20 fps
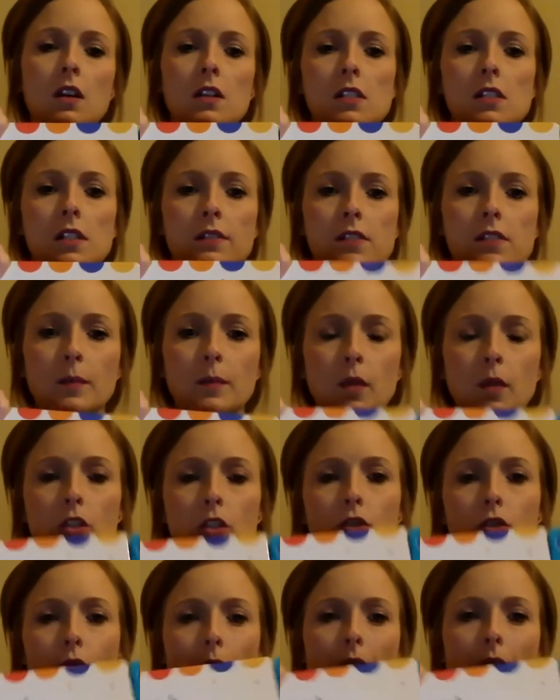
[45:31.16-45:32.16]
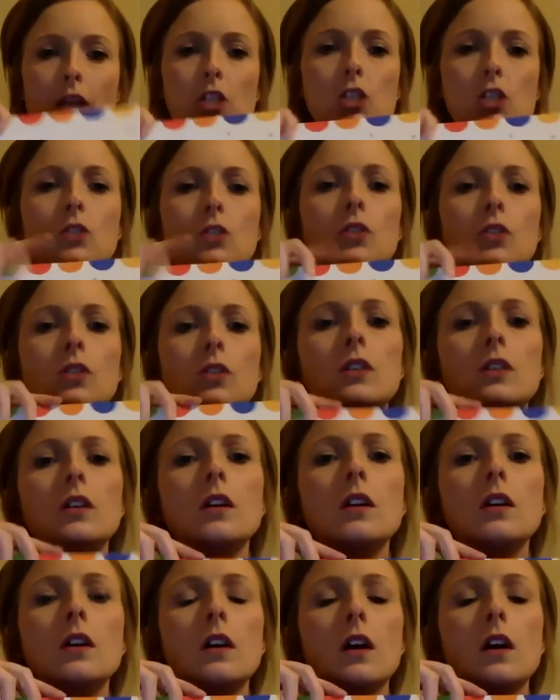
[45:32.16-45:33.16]
So you have some good directional
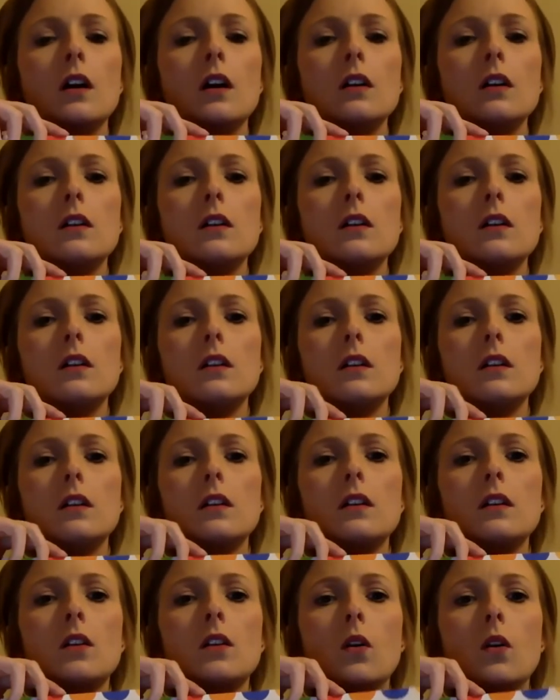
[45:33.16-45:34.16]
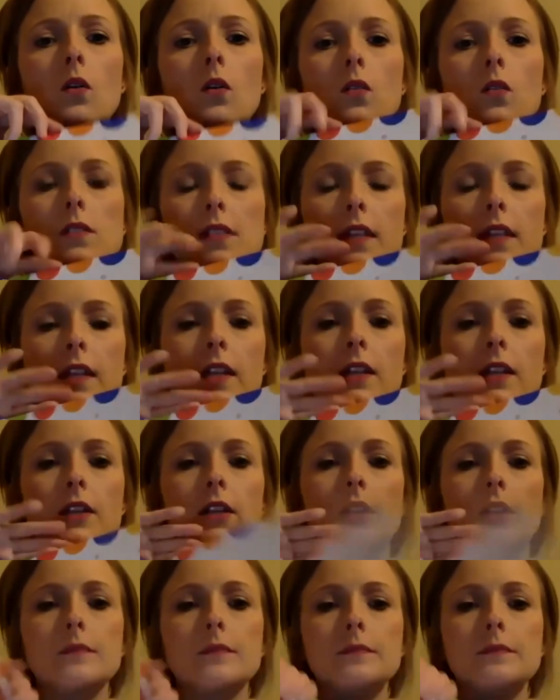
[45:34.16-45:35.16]
goals in
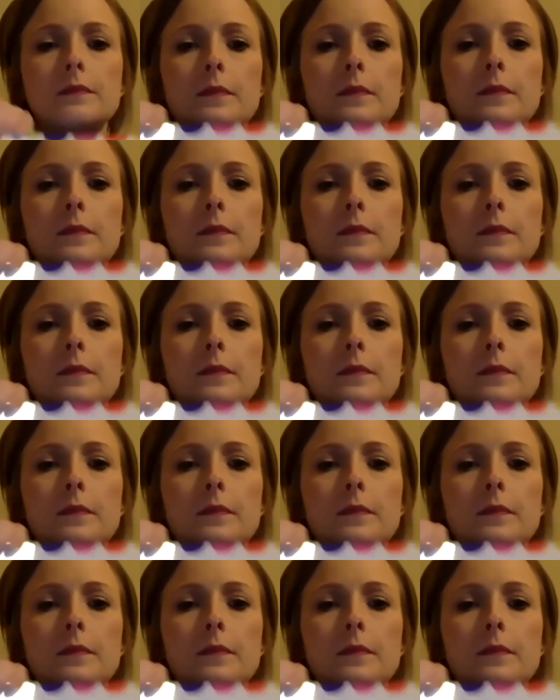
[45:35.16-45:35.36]
here.